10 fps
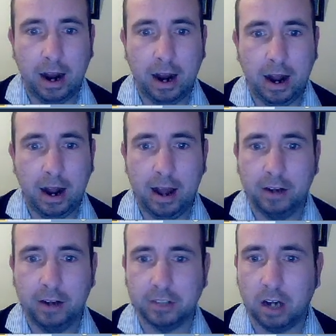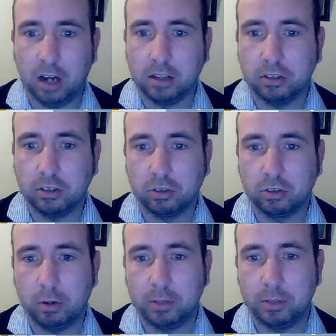and locking
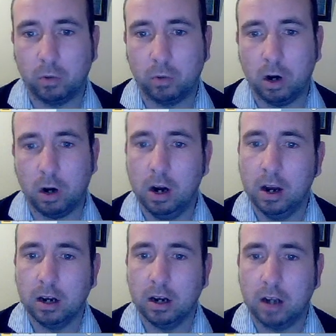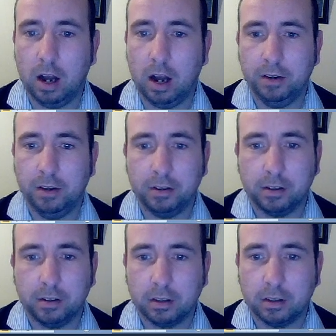scripts were
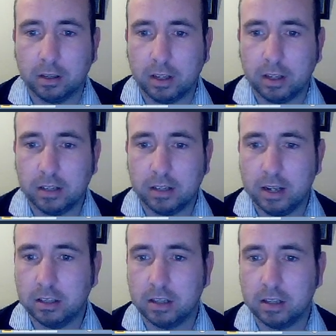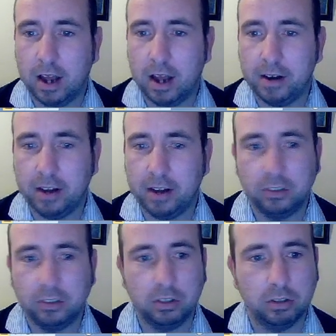concatenated and
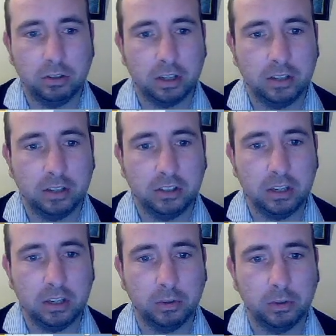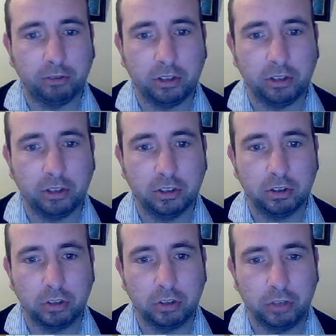executed in sequence for
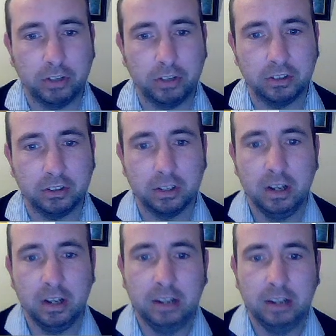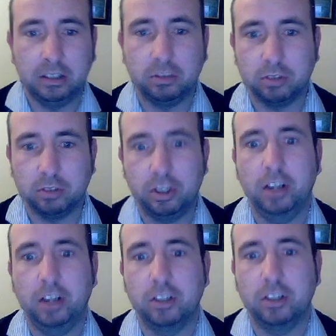security reasons. This was
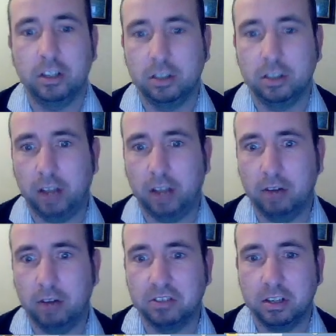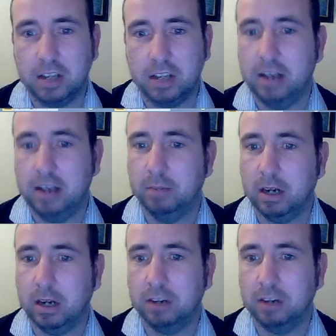changed in 2010
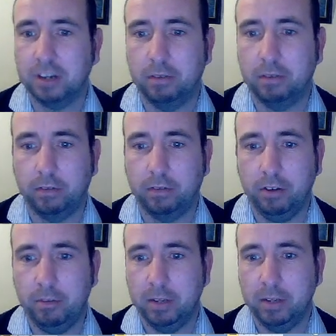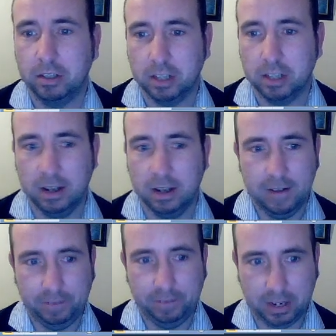because of a vulnerability
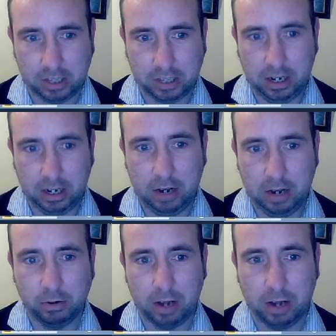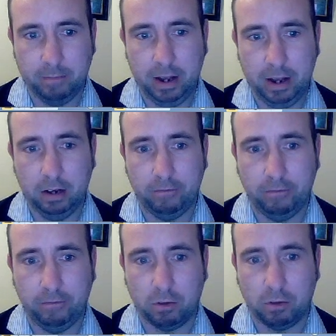that allowed a
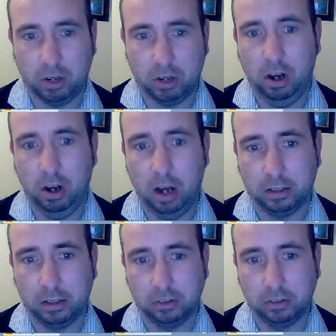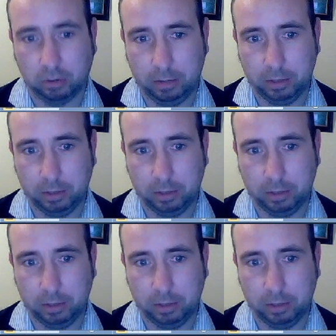malformed unlocking script